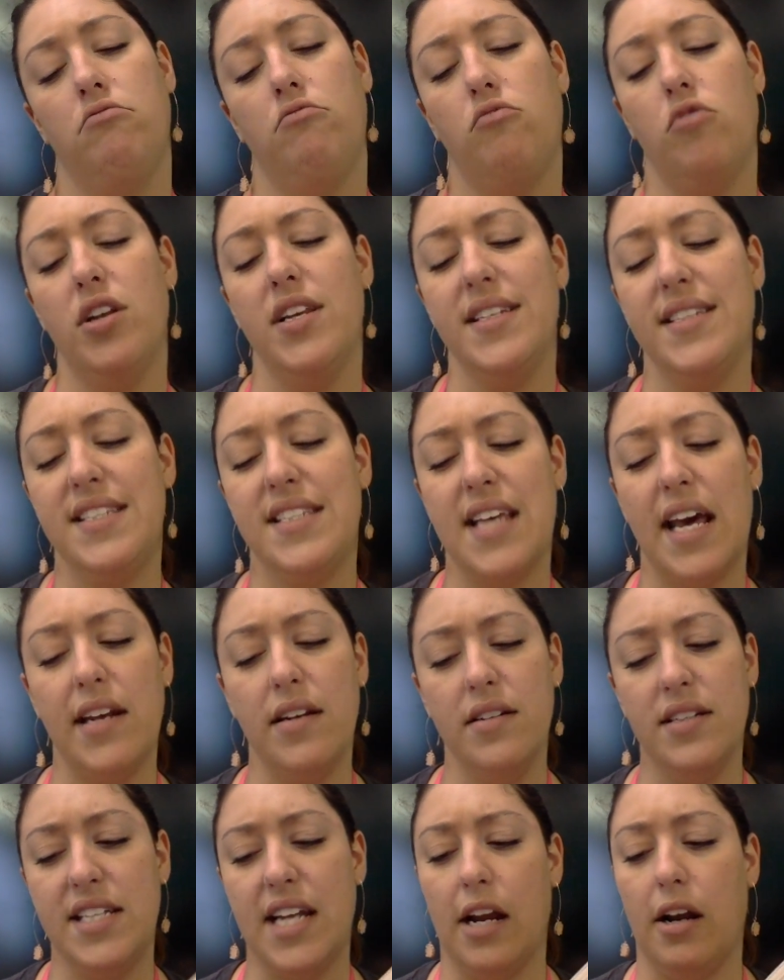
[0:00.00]
What does
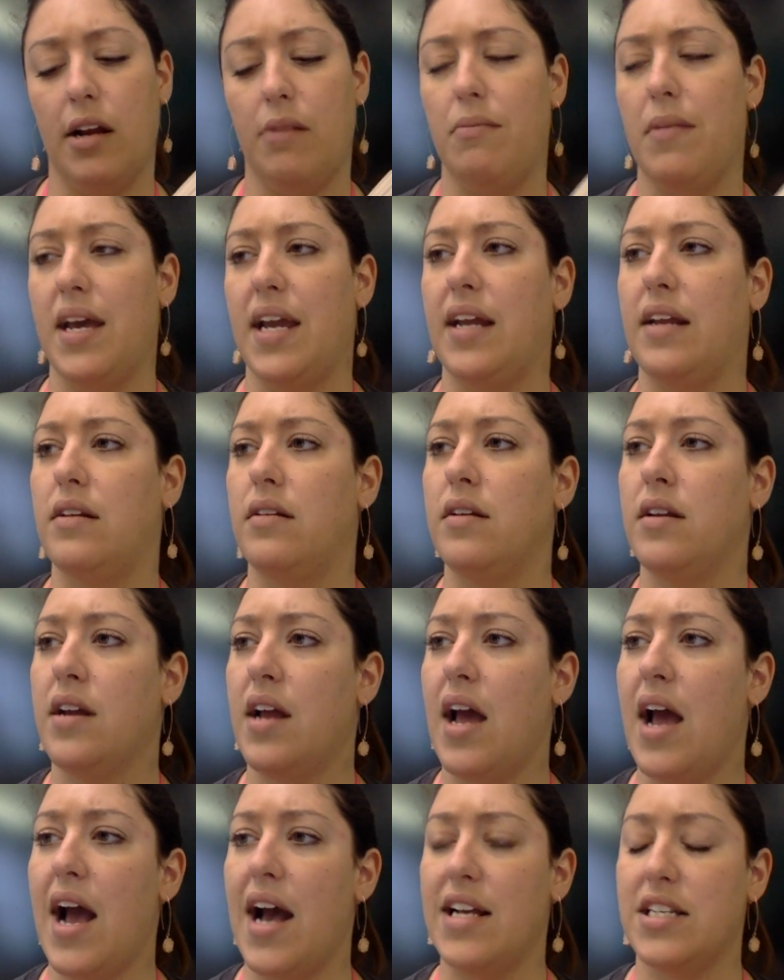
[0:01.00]
sedentary mean?
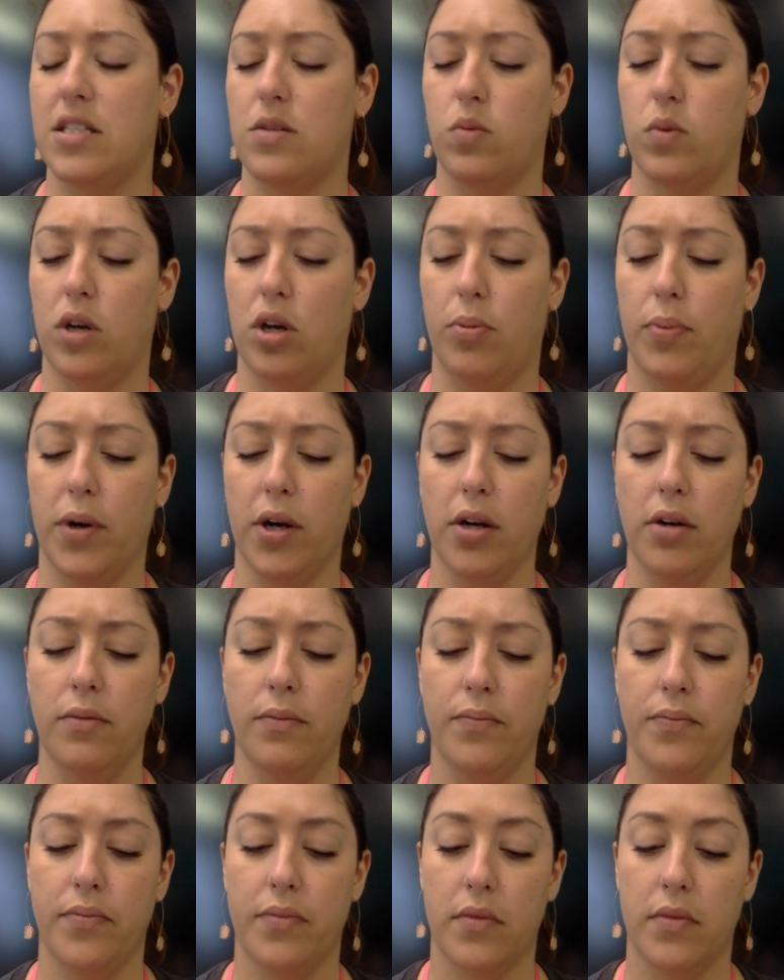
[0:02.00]
Asked Wilbur.